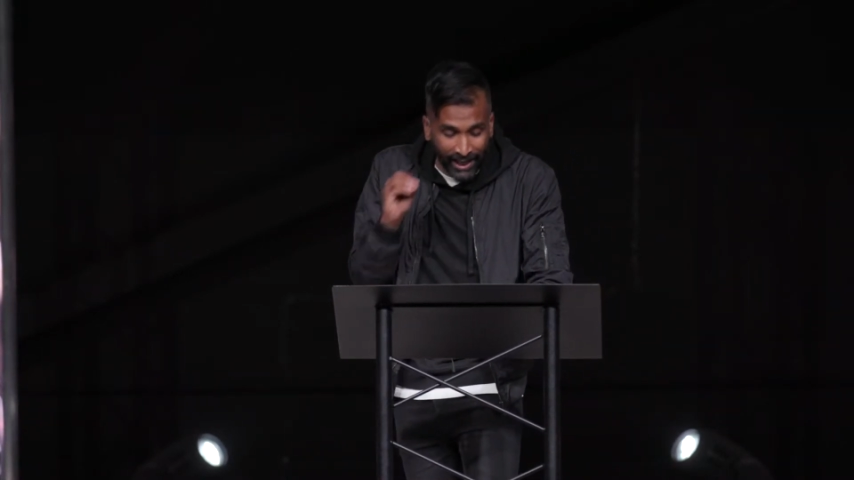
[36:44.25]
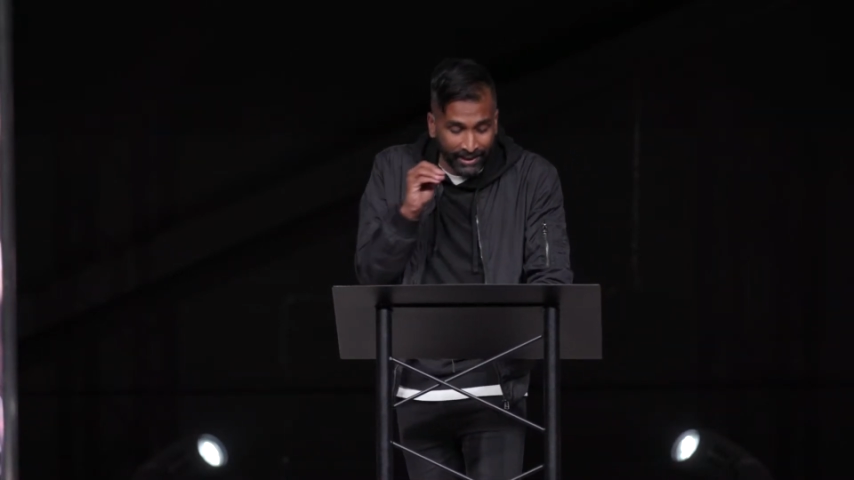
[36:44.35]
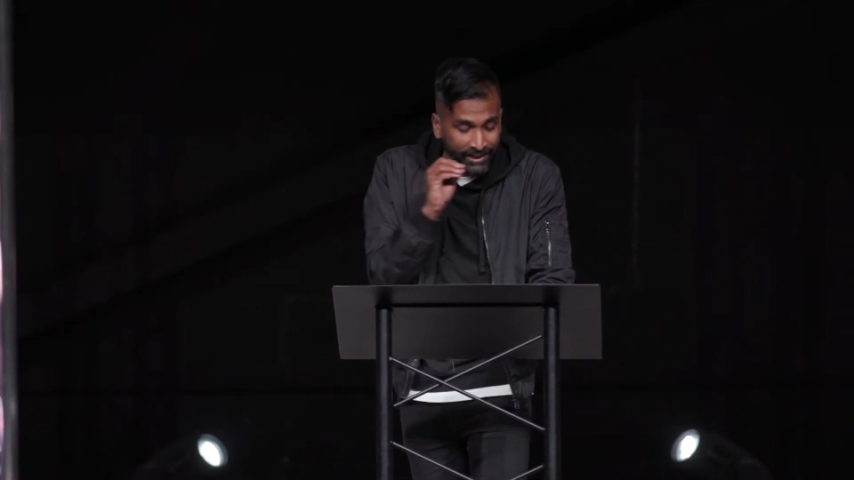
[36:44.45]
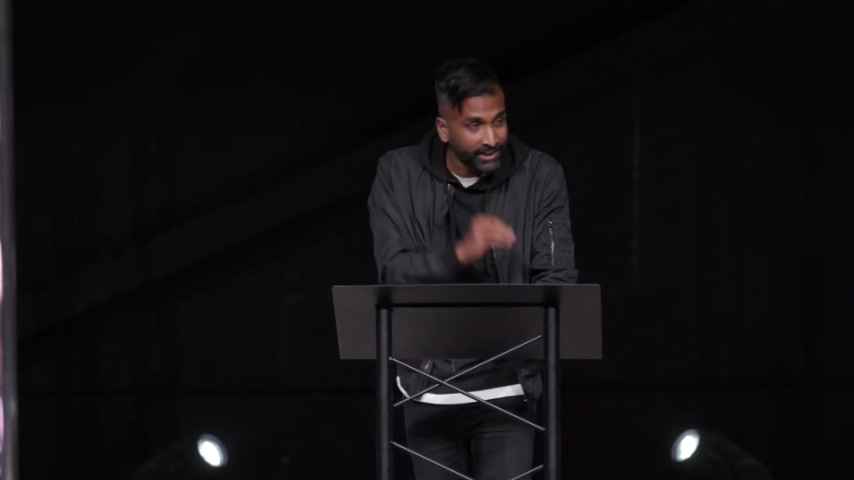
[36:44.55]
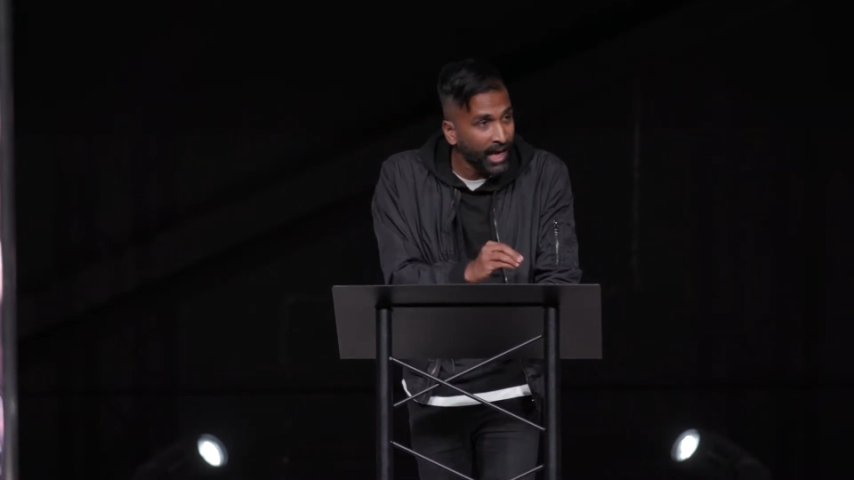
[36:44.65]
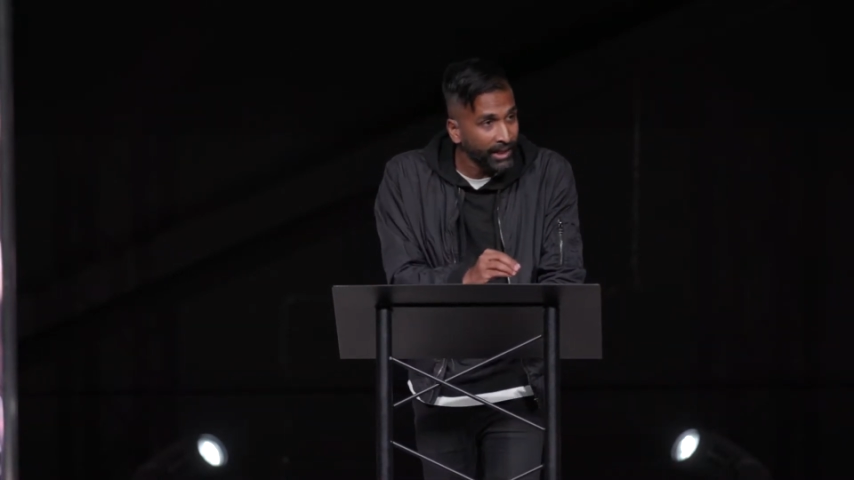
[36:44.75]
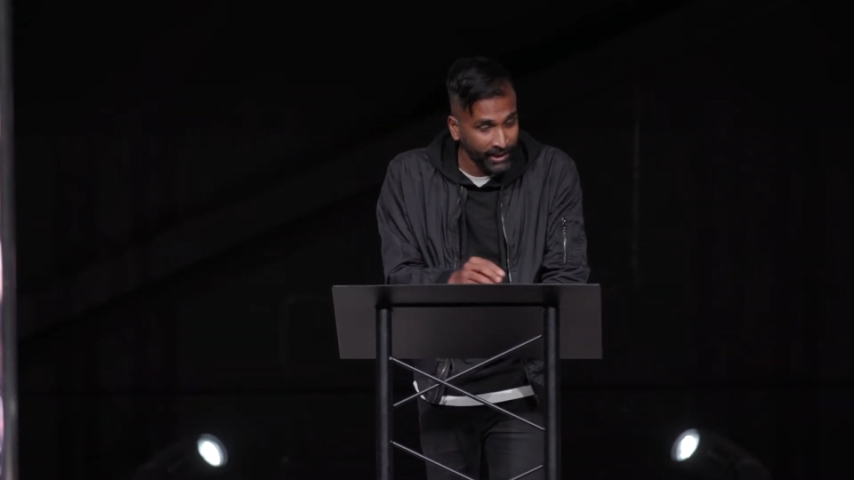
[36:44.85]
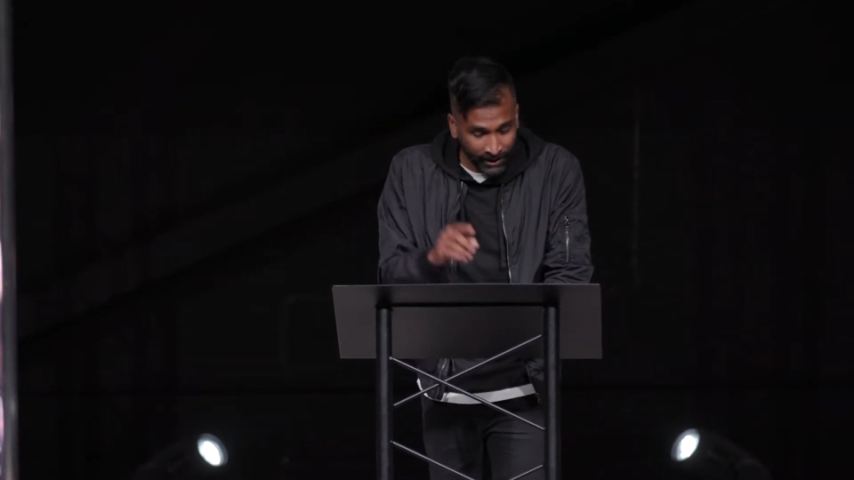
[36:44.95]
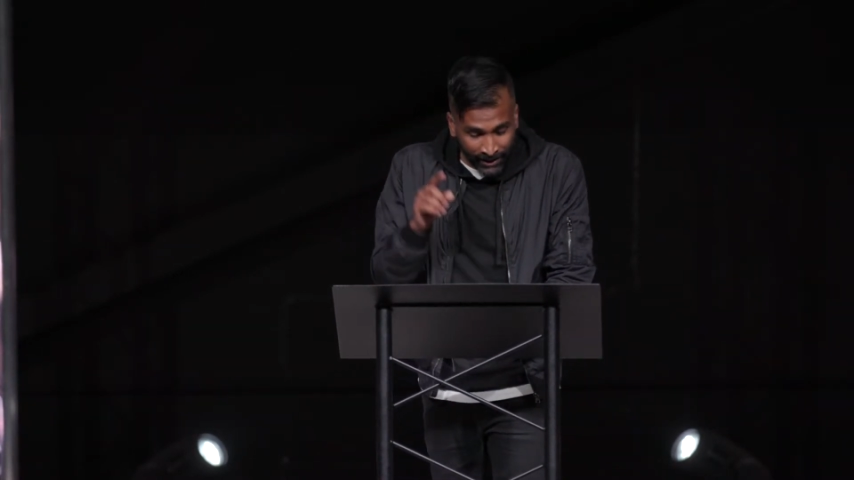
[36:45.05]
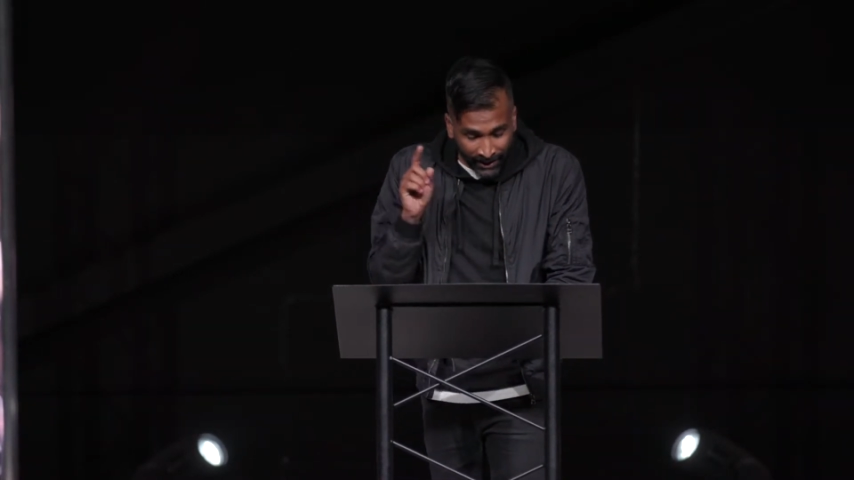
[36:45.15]
and designed
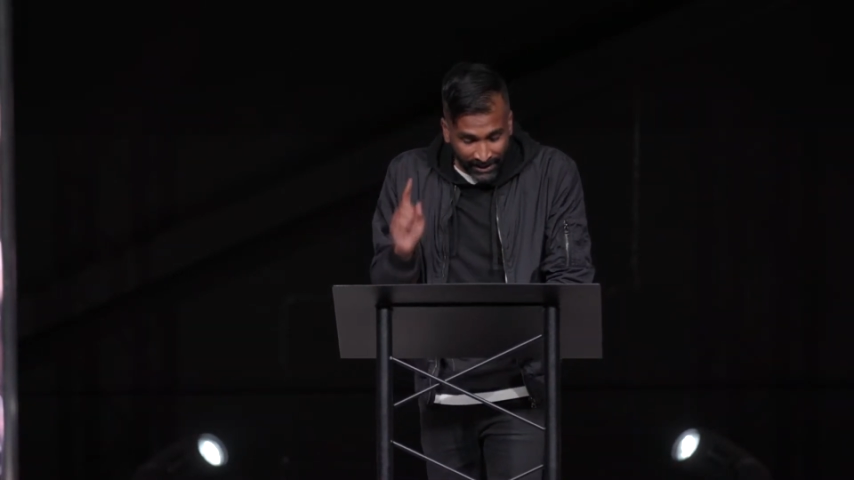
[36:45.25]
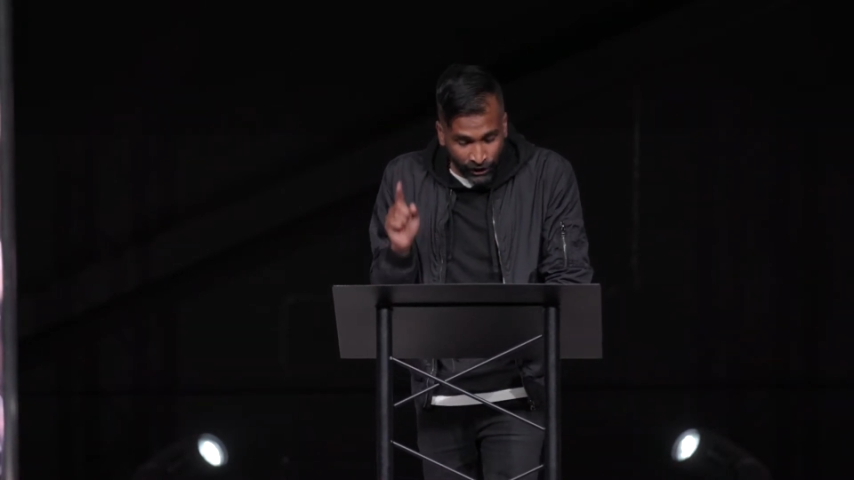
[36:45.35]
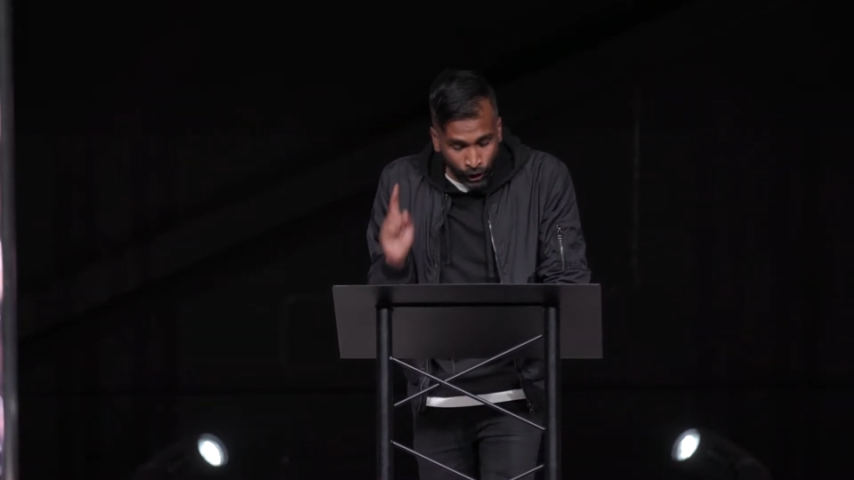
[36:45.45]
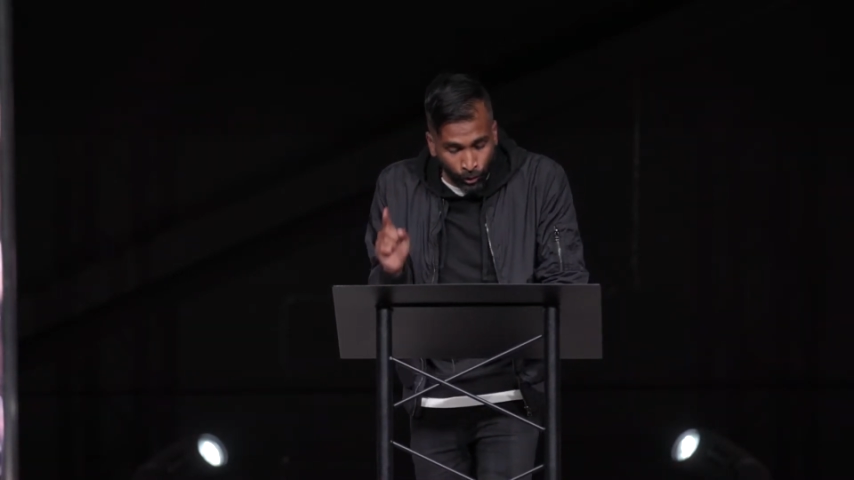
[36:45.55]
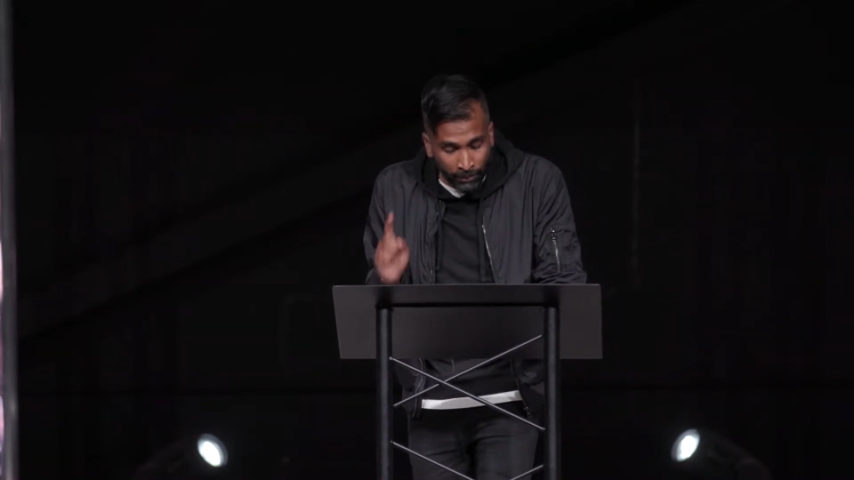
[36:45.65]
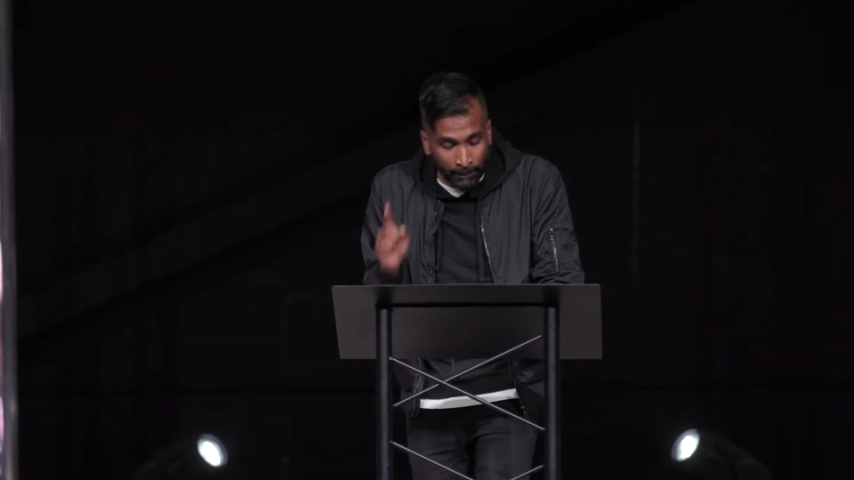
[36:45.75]
it is to be